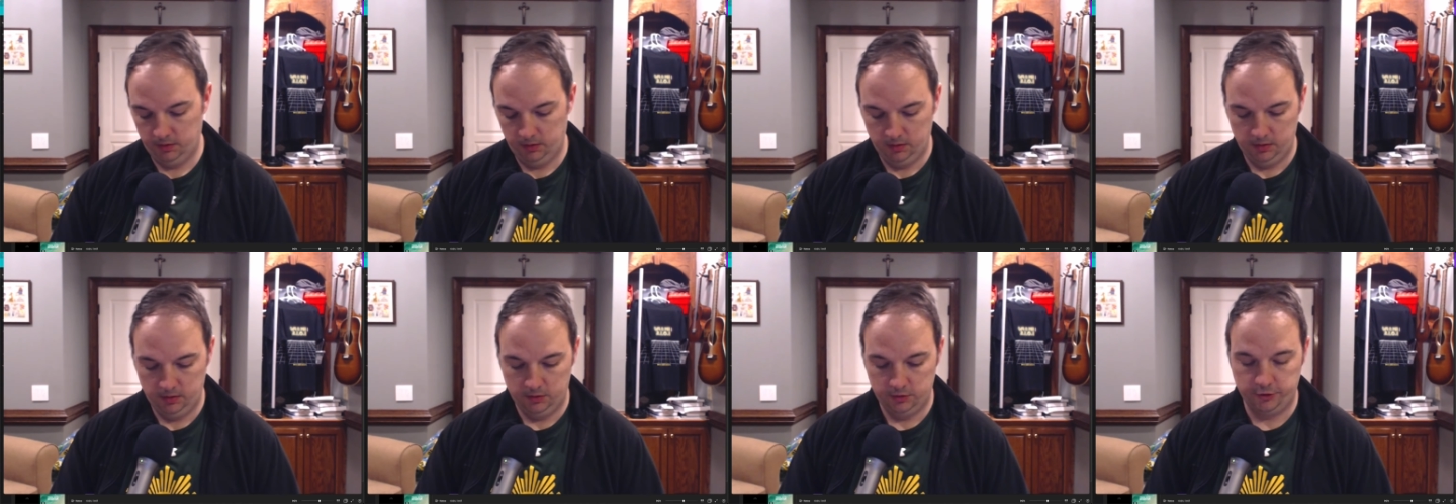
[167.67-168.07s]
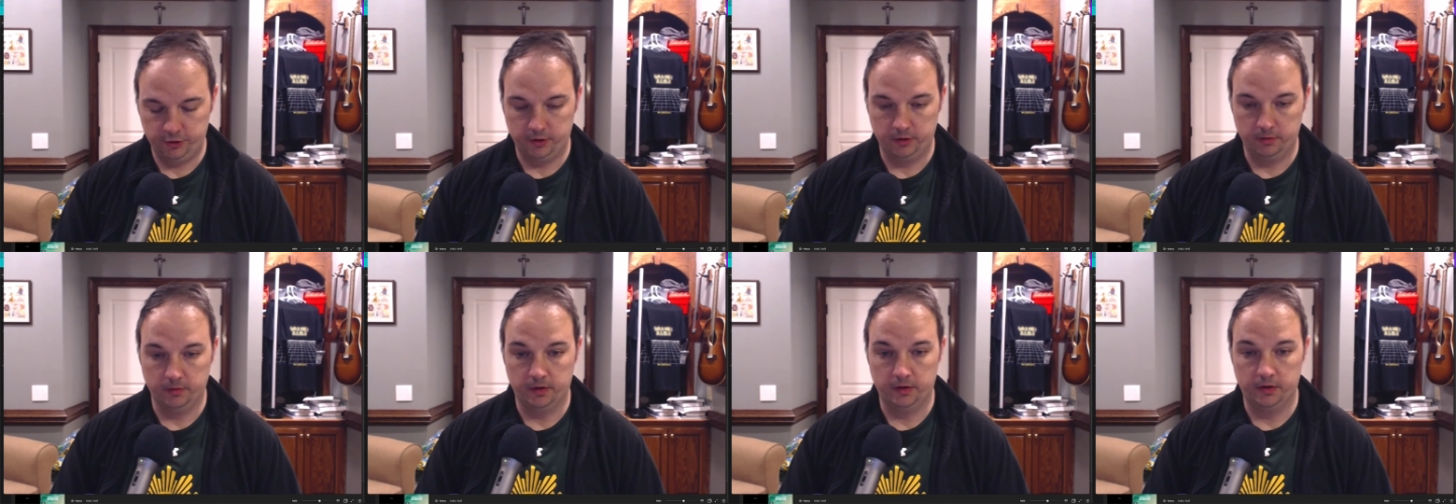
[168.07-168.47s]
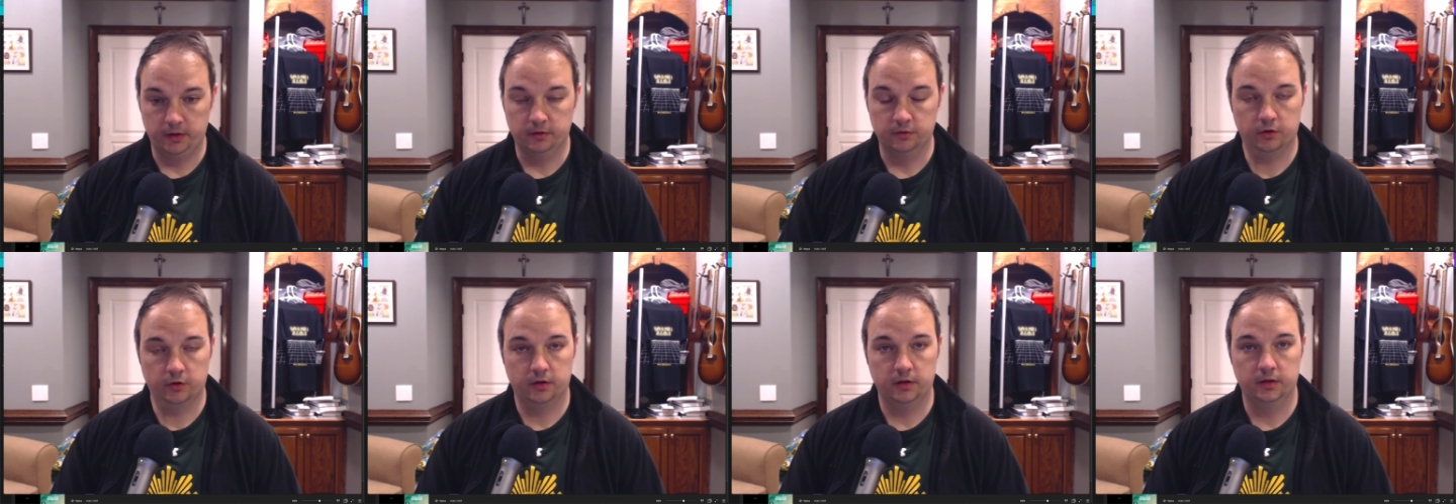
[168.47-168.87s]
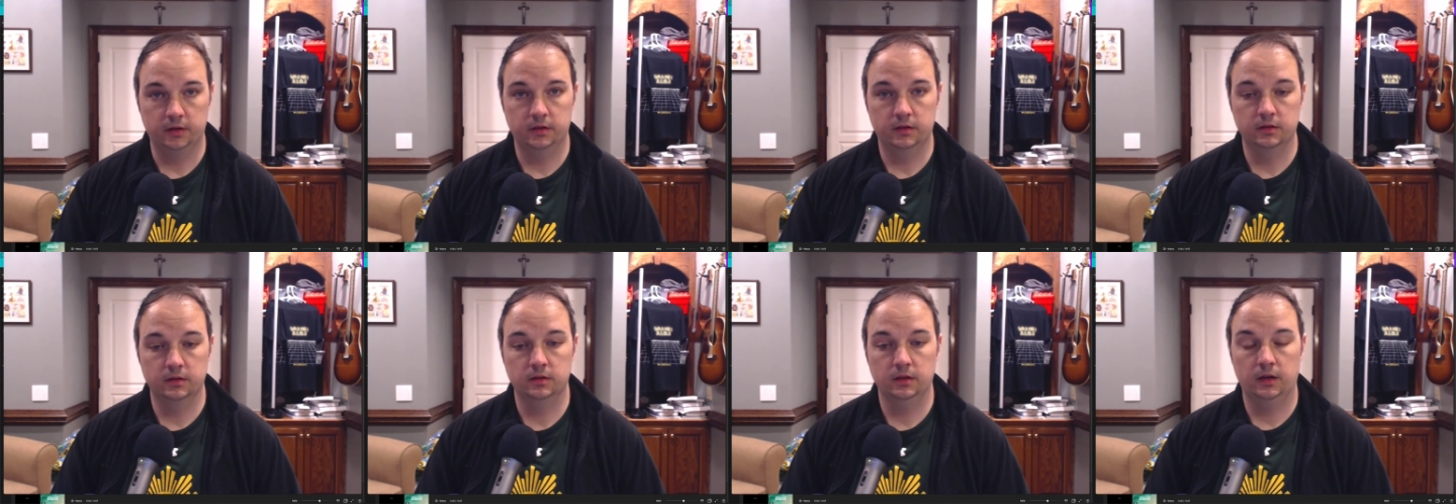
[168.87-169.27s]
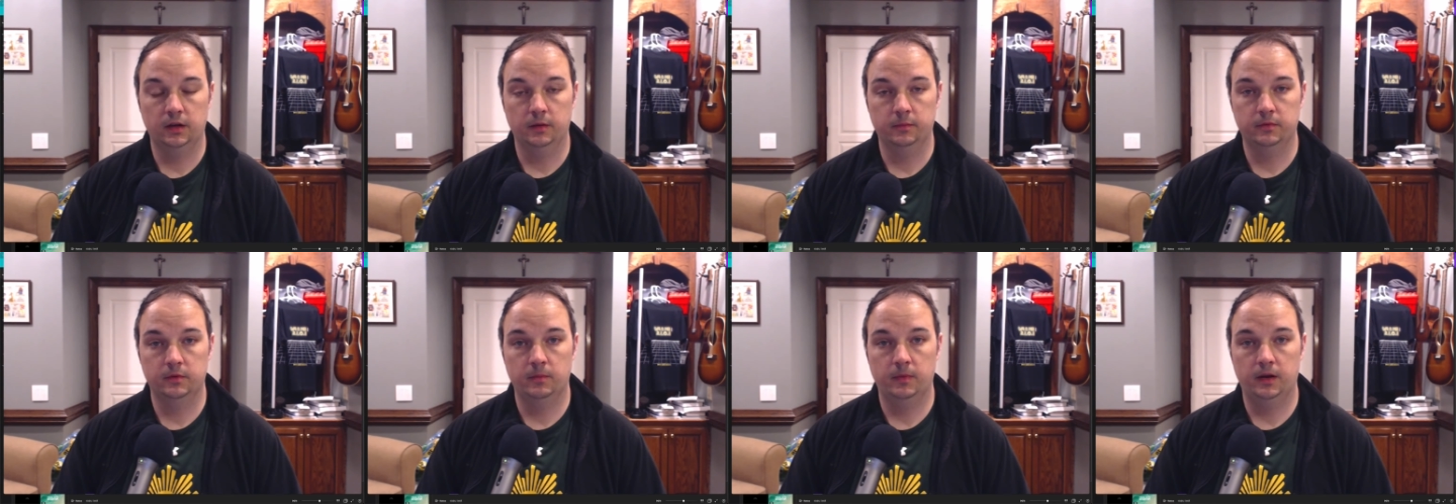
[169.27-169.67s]
jerry-rigging, trying to get this thing up to
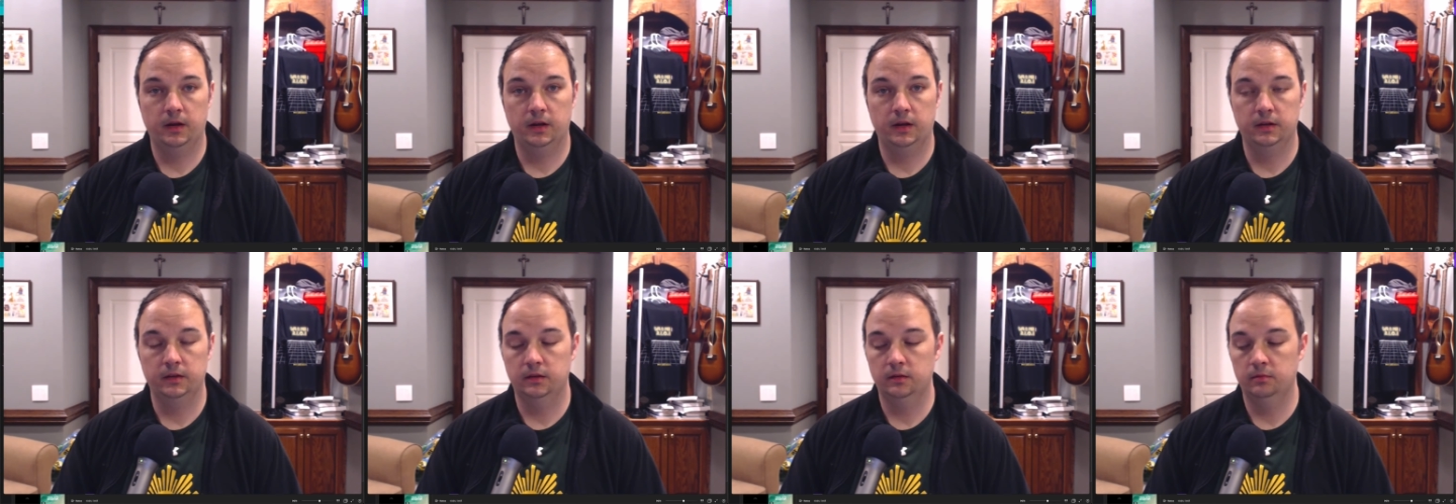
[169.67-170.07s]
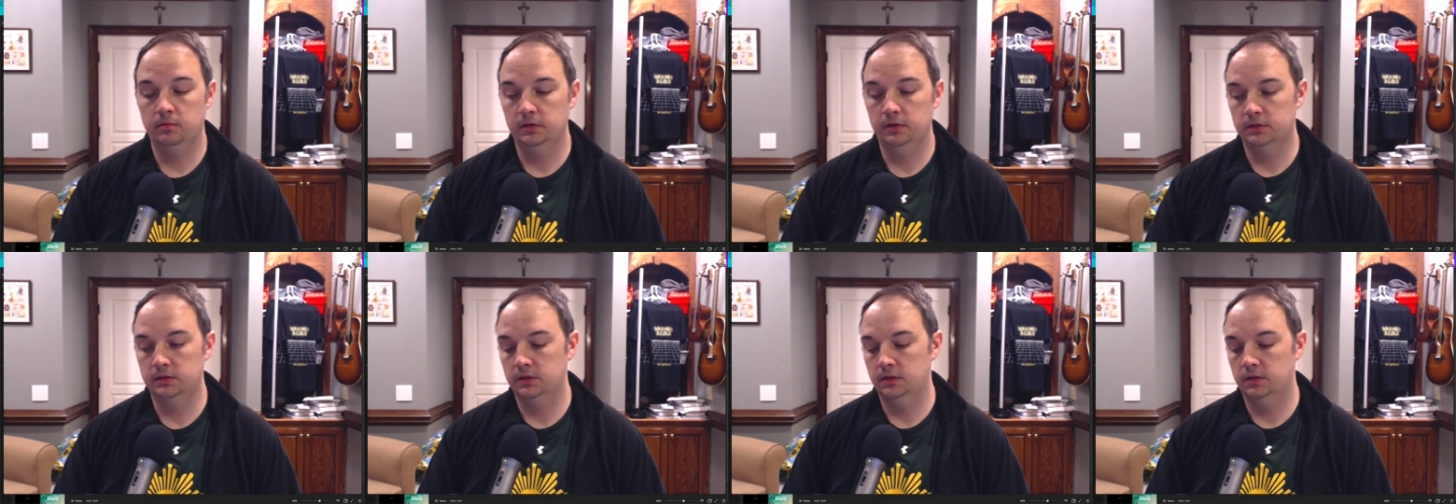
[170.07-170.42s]
my height. But